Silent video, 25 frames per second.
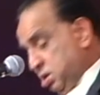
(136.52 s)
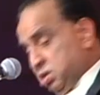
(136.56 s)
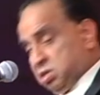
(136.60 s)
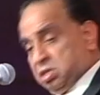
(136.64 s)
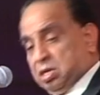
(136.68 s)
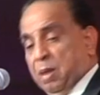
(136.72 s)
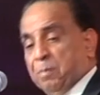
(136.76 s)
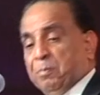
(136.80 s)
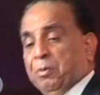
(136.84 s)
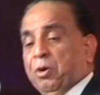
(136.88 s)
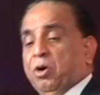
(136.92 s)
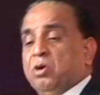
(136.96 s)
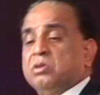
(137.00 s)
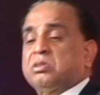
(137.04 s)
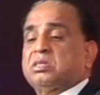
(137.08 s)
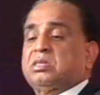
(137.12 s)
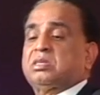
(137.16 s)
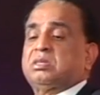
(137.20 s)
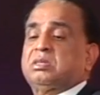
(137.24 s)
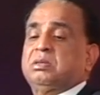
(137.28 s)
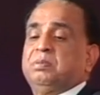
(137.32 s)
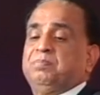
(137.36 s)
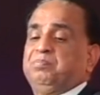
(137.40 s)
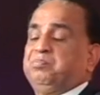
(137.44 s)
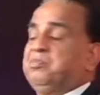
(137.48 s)

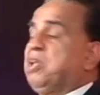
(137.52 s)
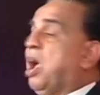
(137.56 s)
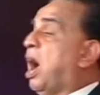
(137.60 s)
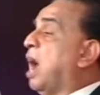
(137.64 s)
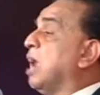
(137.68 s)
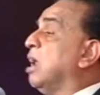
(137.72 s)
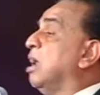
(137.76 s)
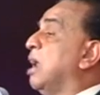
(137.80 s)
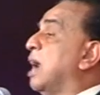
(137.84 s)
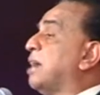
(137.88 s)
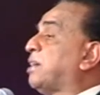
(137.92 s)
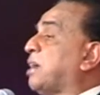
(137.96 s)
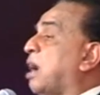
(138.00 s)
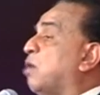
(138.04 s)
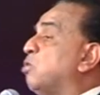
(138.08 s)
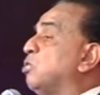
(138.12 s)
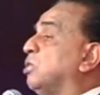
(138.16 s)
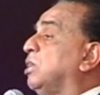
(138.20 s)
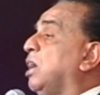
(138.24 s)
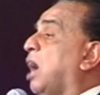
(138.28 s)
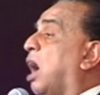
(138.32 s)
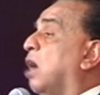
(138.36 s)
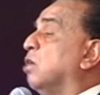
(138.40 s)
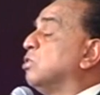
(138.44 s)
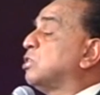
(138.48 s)
suppose I let
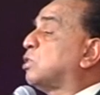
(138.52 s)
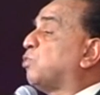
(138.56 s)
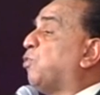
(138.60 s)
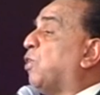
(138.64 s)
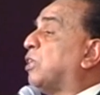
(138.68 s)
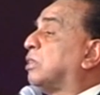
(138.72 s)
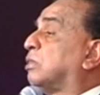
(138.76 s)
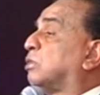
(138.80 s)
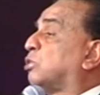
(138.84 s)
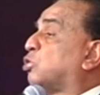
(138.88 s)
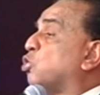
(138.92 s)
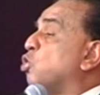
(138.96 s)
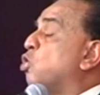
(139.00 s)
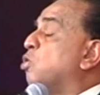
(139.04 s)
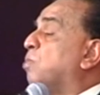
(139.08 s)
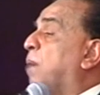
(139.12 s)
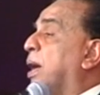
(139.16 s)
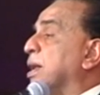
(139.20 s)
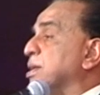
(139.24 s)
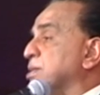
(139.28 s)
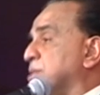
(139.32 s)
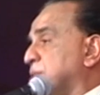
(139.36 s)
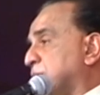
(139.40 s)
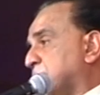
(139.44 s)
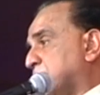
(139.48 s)
out the house for 2
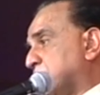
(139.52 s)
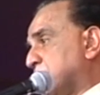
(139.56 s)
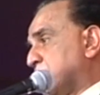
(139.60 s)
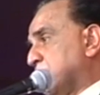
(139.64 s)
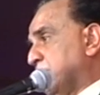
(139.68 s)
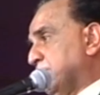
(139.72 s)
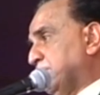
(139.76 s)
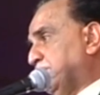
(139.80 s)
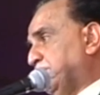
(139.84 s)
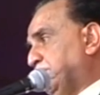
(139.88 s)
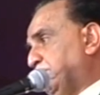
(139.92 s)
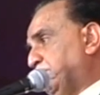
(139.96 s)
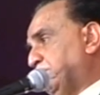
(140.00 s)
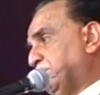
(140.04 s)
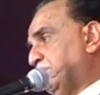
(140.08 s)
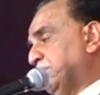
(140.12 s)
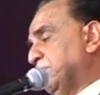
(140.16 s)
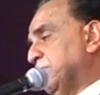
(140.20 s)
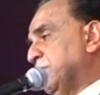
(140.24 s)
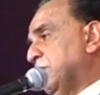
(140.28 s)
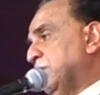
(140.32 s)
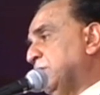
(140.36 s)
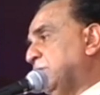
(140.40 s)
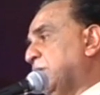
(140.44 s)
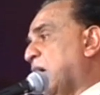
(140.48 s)
months,
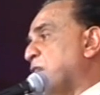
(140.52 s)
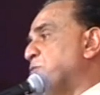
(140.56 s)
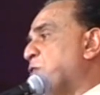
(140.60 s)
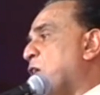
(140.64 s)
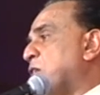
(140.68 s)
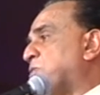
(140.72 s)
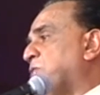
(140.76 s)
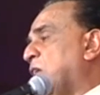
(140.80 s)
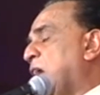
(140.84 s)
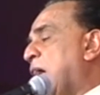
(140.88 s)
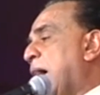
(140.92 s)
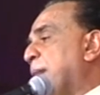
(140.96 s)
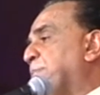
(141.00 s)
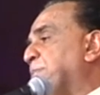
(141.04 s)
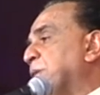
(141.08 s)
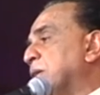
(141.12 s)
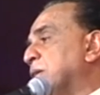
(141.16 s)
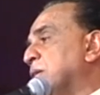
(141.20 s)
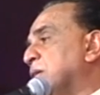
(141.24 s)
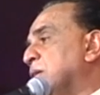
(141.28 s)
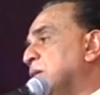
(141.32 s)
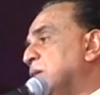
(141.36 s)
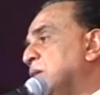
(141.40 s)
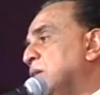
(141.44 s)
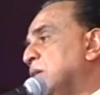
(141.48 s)
then what will
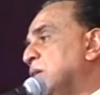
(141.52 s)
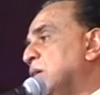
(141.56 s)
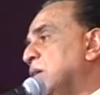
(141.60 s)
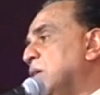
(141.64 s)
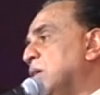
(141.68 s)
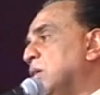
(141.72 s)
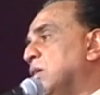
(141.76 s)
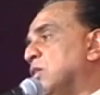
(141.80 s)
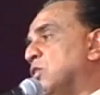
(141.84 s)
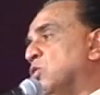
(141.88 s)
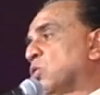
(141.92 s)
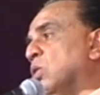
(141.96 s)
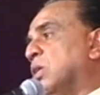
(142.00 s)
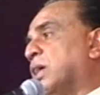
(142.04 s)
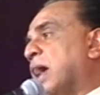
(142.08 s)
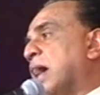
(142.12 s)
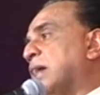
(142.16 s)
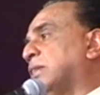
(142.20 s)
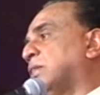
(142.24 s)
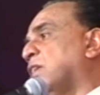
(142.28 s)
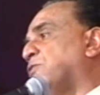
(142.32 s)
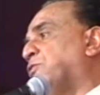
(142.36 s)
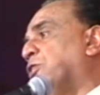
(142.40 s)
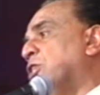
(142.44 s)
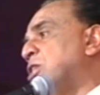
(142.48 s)
happen? You will
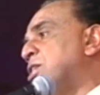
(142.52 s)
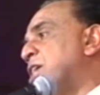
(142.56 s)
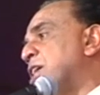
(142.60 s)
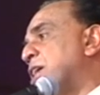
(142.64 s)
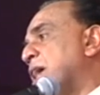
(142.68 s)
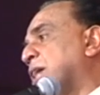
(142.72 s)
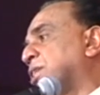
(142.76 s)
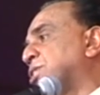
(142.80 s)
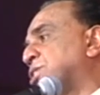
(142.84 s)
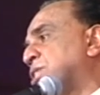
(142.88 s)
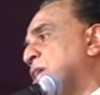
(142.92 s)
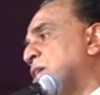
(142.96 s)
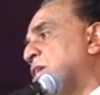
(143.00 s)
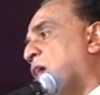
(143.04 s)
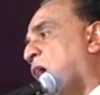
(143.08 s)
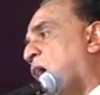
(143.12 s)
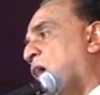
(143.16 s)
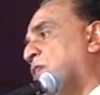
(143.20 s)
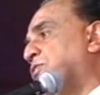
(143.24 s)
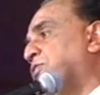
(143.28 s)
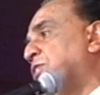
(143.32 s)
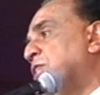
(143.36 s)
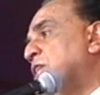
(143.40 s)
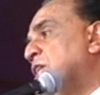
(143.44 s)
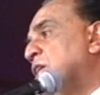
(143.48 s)
get the full deduction
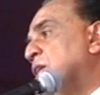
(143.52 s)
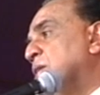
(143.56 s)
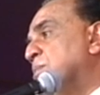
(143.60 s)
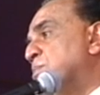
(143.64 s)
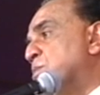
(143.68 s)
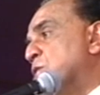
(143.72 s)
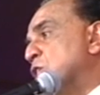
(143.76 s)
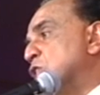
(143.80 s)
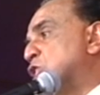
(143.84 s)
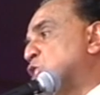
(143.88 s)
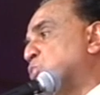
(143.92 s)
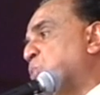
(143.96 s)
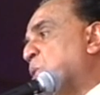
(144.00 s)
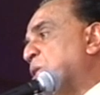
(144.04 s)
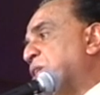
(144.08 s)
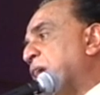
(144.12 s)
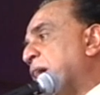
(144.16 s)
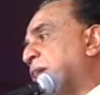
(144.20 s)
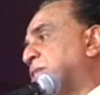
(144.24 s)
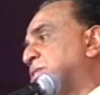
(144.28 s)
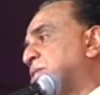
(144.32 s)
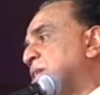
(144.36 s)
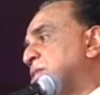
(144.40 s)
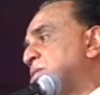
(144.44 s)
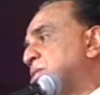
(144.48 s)
of municipal
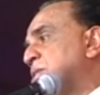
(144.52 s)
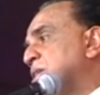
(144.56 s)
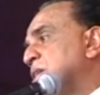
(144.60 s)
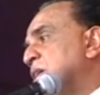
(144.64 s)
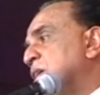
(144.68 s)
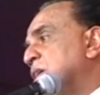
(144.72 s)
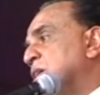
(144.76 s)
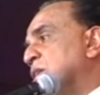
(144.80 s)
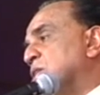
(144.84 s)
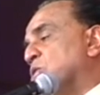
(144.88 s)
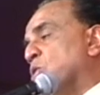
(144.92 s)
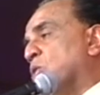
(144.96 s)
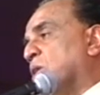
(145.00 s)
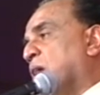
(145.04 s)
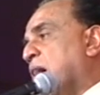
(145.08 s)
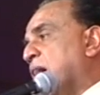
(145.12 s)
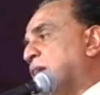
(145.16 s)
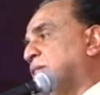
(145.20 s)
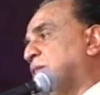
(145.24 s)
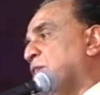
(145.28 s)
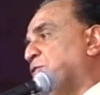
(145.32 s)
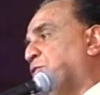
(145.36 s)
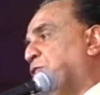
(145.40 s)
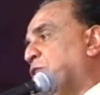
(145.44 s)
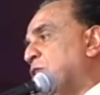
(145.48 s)
taxes, you will
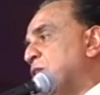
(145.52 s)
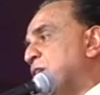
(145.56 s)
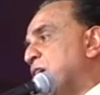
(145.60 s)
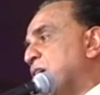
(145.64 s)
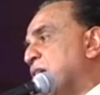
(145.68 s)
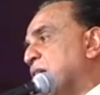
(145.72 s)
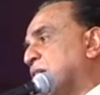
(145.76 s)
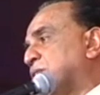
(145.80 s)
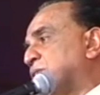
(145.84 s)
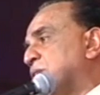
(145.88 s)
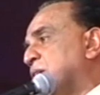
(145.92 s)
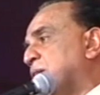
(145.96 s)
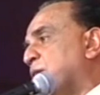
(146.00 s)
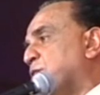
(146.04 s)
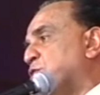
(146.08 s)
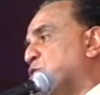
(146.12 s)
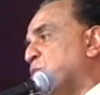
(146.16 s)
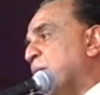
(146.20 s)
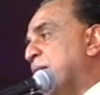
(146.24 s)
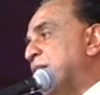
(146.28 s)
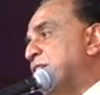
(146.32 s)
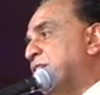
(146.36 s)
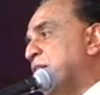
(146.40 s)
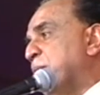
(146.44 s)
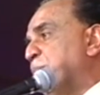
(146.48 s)
get the full deduction of
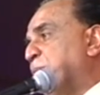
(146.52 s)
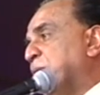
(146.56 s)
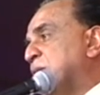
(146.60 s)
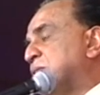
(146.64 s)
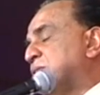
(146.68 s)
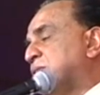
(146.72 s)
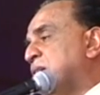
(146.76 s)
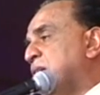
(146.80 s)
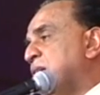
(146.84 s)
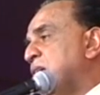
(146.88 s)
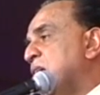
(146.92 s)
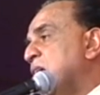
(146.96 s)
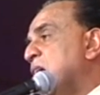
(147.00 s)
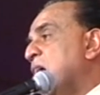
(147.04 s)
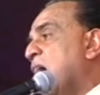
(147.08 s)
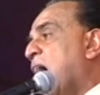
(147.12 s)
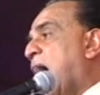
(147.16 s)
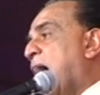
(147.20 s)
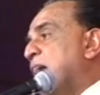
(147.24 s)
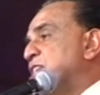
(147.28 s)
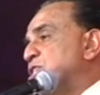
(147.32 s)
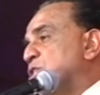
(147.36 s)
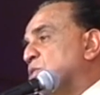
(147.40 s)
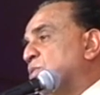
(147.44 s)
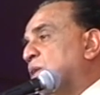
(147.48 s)
20%,
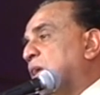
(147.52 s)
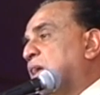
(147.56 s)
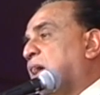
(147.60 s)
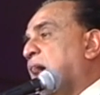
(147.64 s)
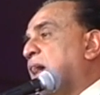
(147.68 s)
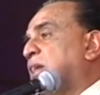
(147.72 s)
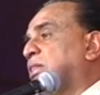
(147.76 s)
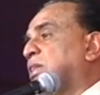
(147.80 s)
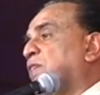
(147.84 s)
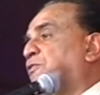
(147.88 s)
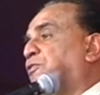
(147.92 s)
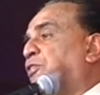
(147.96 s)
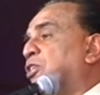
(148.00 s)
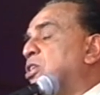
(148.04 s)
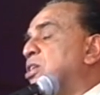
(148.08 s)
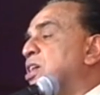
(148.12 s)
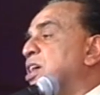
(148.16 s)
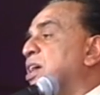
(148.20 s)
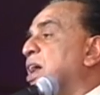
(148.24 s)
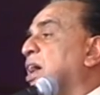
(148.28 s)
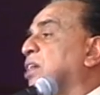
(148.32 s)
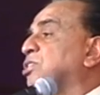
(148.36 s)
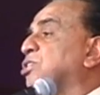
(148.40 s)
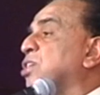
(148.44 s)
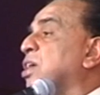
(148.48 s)
and you will get the full
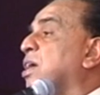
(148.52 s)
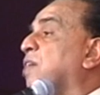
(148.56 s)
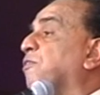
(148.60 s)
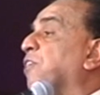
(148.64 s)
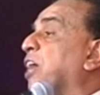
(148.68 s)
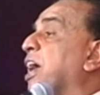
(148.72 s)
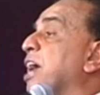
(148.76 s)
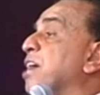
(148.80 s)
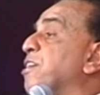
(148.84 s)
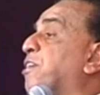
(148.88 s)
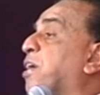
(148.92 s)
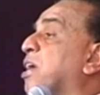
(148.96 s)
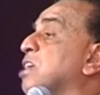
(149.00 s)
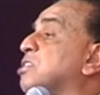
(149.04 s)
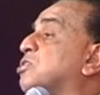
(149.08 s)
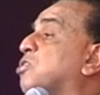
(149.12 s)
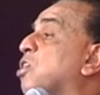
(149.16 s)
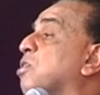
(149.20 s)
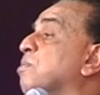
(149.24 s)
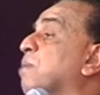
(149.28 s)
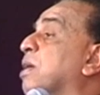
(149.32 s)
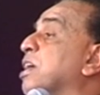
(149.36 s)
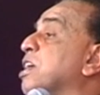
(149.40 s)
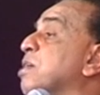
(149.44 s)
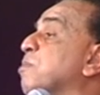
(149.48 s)
deduction of interest
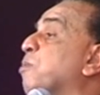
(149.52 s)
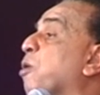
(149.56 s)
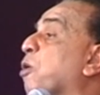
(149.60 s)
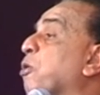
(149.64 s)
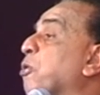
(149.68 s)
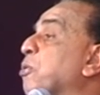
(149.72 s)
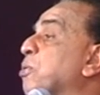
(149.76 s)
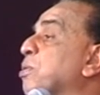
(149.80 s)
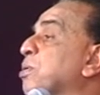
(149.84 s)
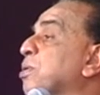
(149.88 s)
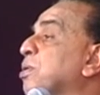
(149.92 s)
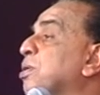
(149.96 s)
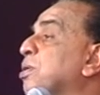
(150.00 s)
on money borrowed.